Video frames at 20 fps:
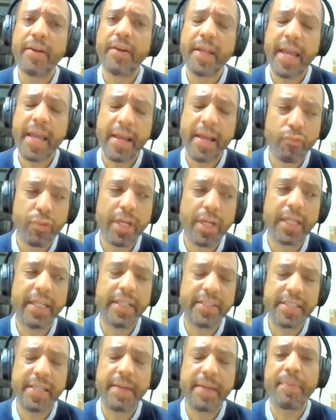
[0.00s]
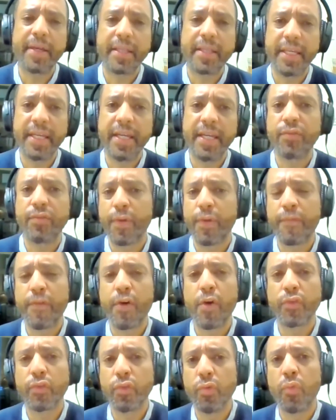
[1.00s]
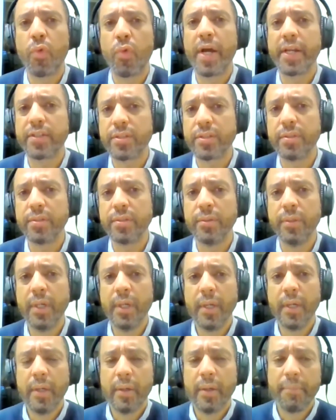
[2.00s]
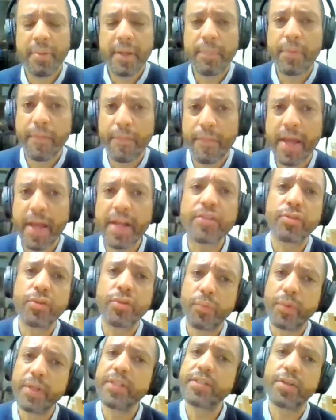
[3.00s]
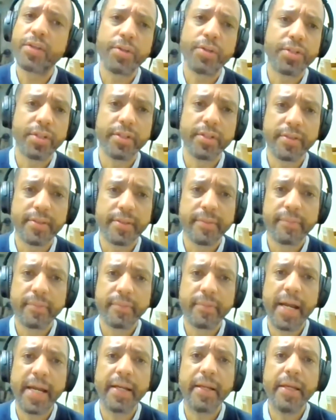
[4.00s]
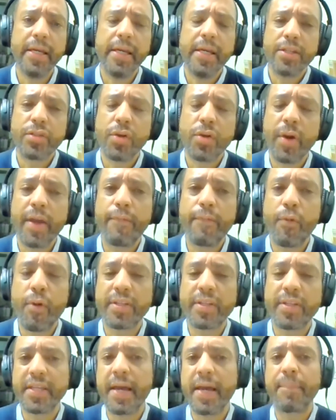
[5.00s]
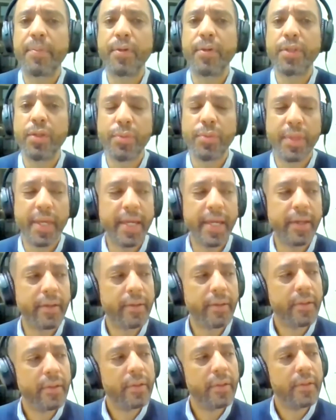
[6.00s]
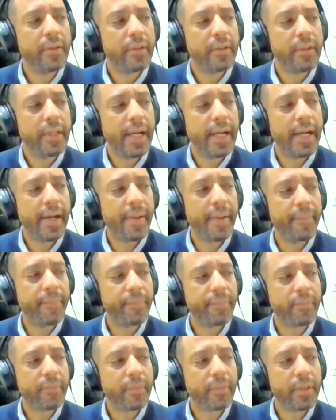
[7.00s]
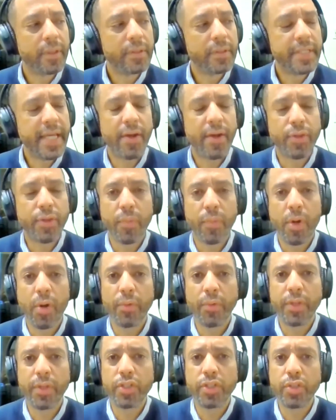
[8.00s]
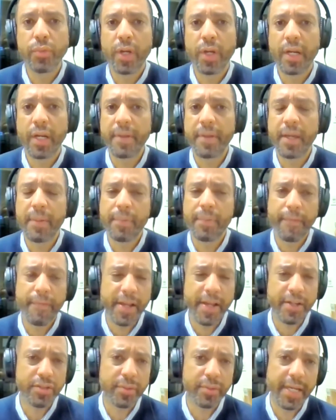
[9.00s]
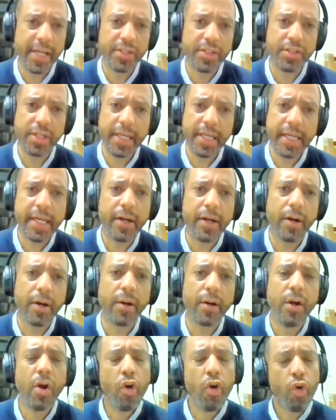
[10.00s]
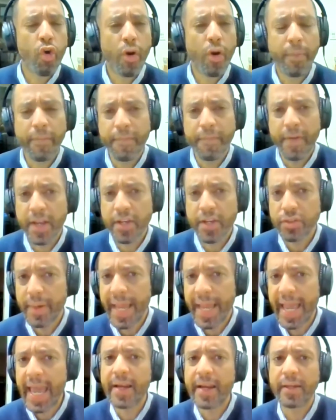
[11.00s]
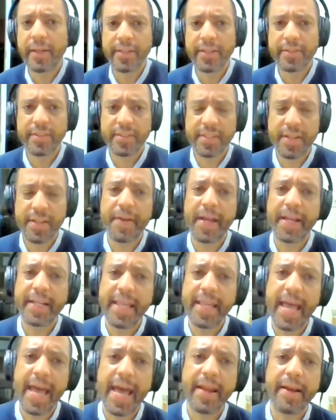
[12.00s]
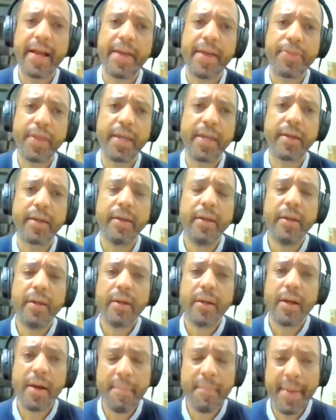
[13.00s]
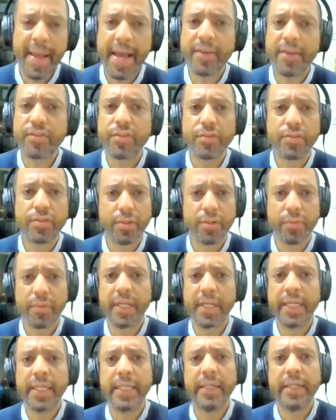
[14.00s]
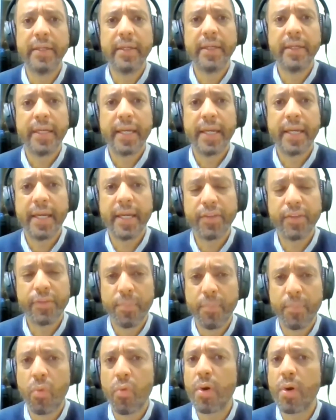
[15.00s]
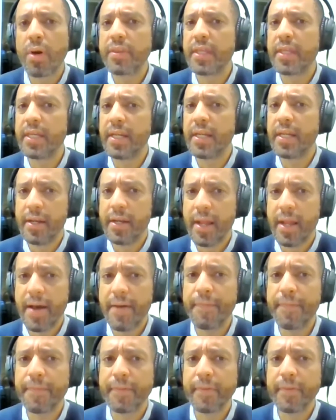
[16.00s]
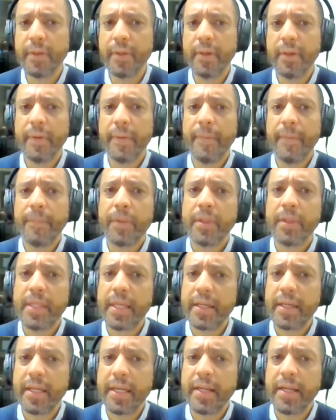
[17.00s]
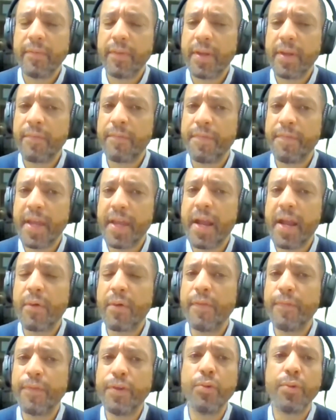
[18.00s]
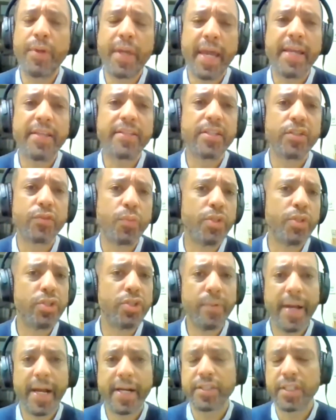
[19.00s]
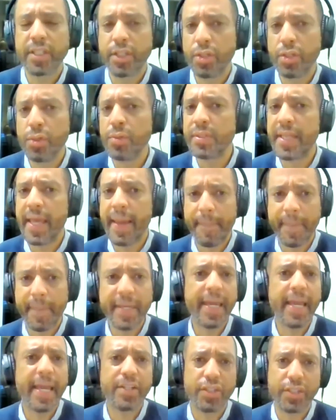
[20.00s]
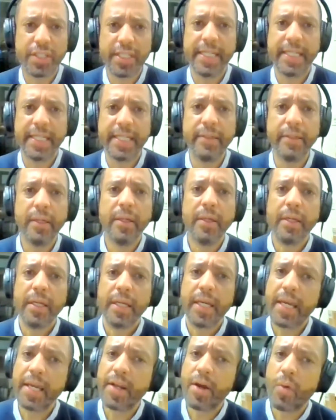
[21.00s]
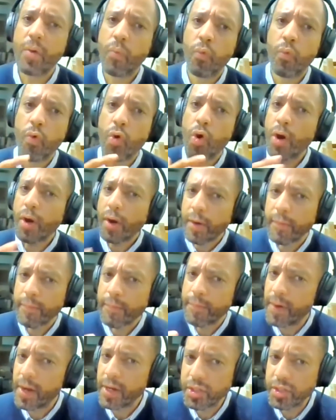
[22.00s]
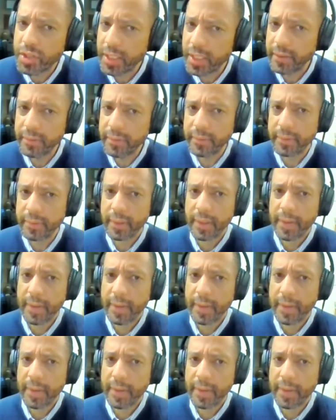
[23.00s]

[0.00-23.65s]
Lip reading: and really typically is for folks who want to be professional researchers, right? So if, for example, you think down the road that you want to be a professional engineer or a professional analyst and stuff like that, I think a master's degree is more than enough. That in very few cases would you actually use that PhD in a work function,